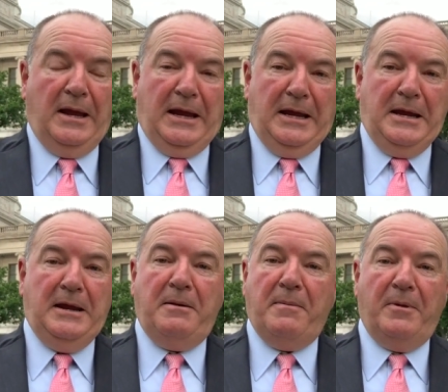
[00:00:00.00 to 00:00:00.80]

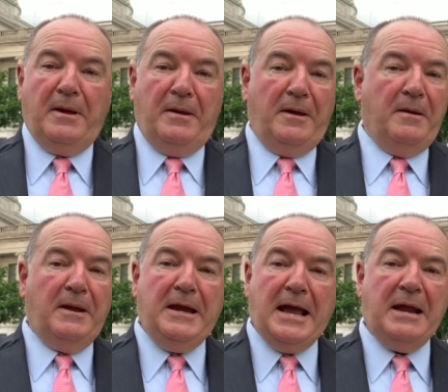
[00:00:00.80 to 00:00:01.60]
He, uh,
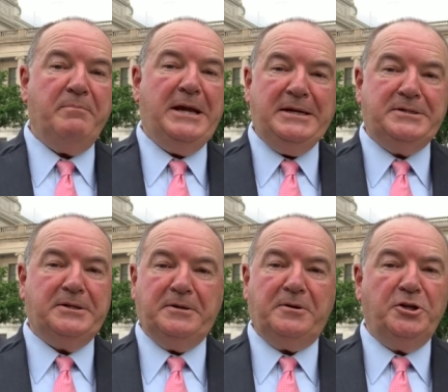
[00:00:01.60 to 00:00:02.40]
he had me
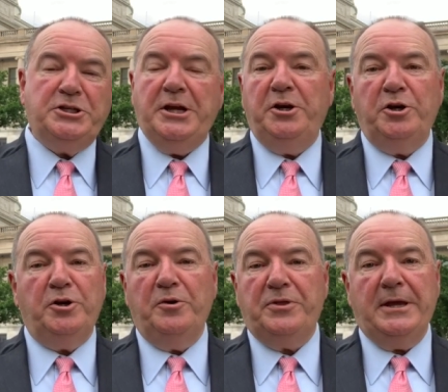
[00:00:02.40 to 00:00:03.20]
to continue to
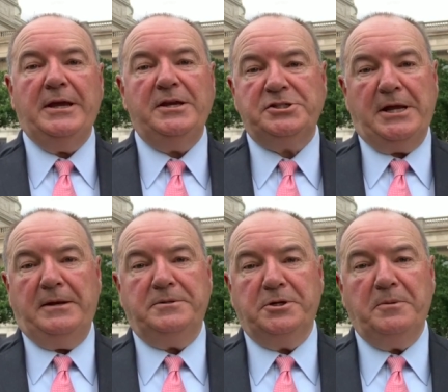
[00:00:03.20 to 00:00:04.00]
do things
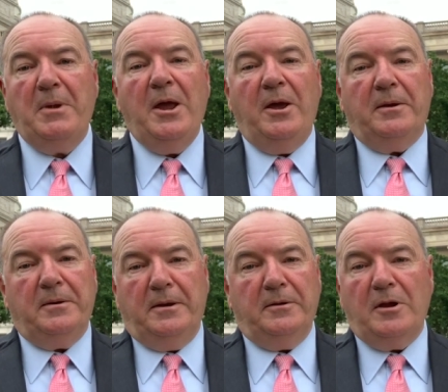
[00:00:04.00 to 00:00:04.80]
and to,
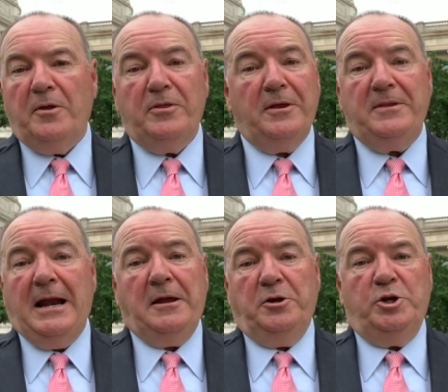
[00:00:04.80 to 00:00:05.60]
uh, th
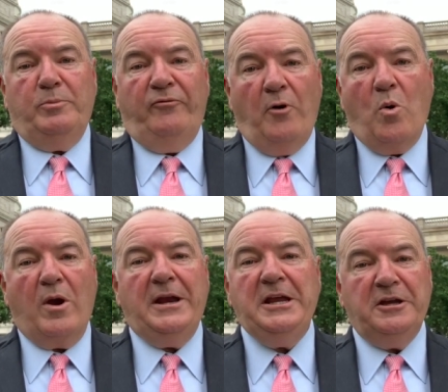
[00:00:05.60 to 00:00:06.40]
that I could do
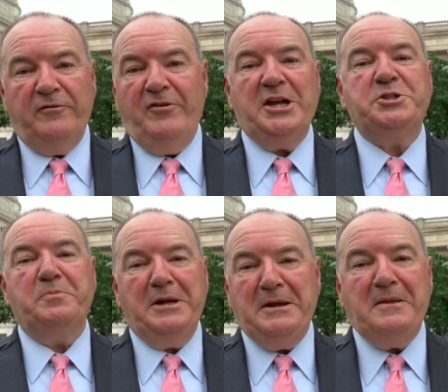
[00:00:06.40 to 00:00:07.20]
before, and he convinced
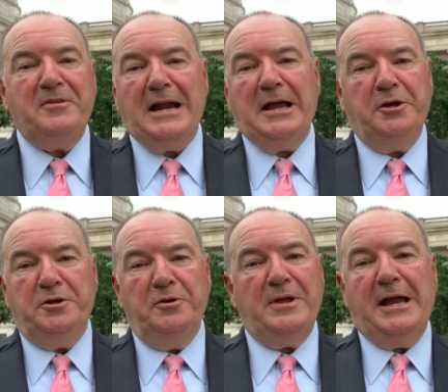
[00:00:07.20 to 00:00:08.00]
me that I could
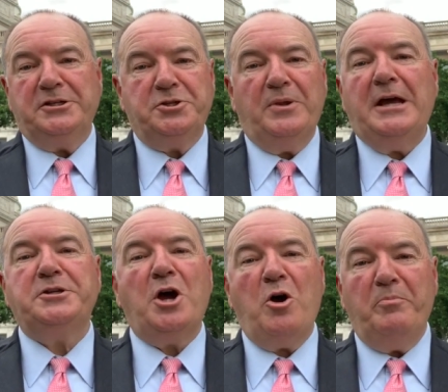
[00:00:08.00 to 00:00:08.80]
do that. So that
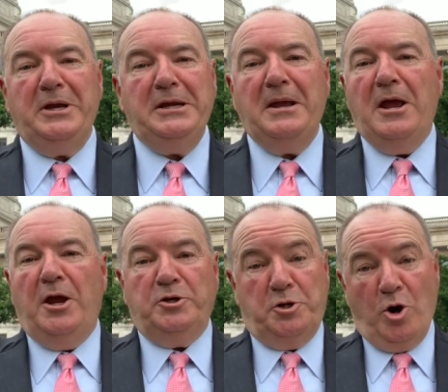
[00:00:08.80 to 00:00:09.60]
taught me
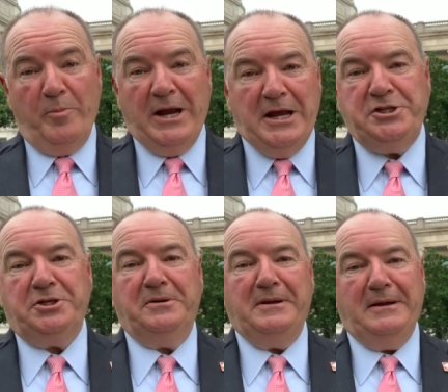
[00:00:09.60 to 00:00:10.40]

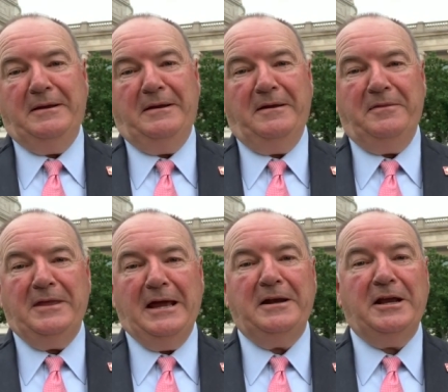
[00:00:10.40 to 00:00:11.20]
determination uh,
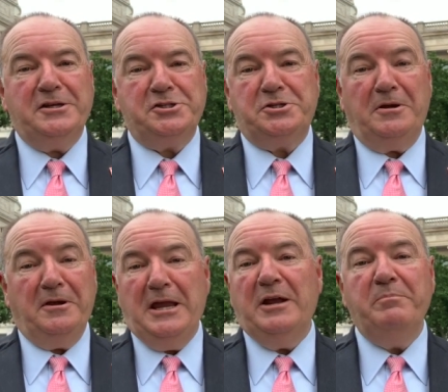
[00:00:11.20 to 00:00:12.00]
that has,
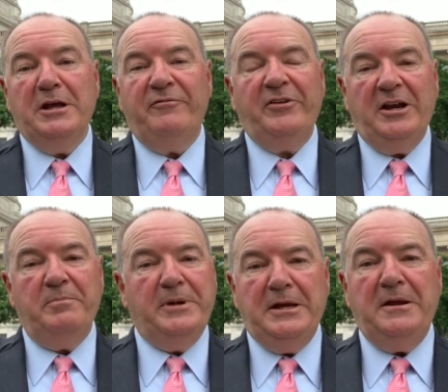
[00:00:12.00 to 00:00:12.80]
again, benefited
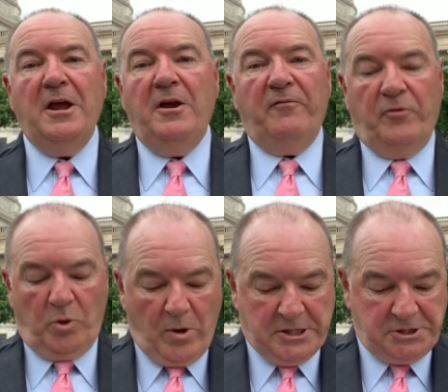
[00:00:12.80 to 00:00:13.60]
me for
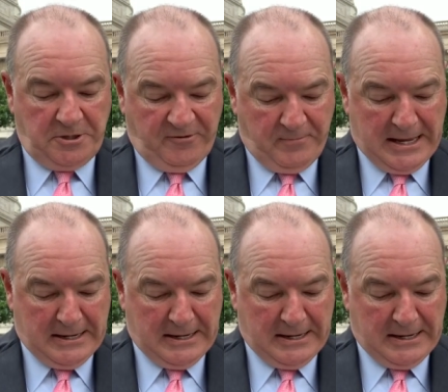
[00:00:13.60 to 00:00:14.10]
the rest of my